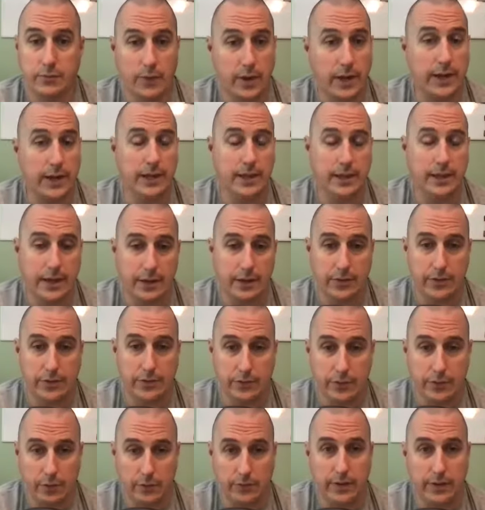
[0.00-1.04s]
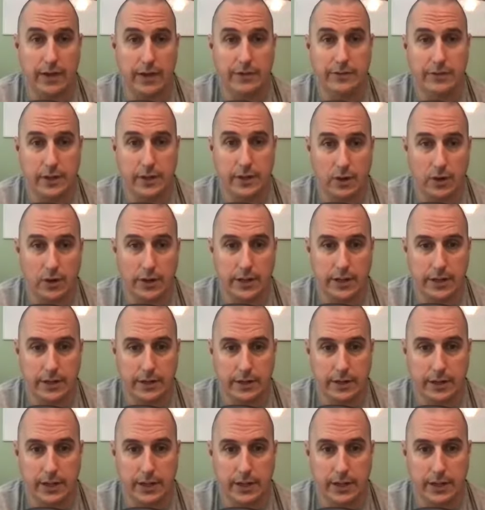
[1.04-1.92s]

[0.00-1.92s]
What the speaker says: regulate it, there's no testing on it.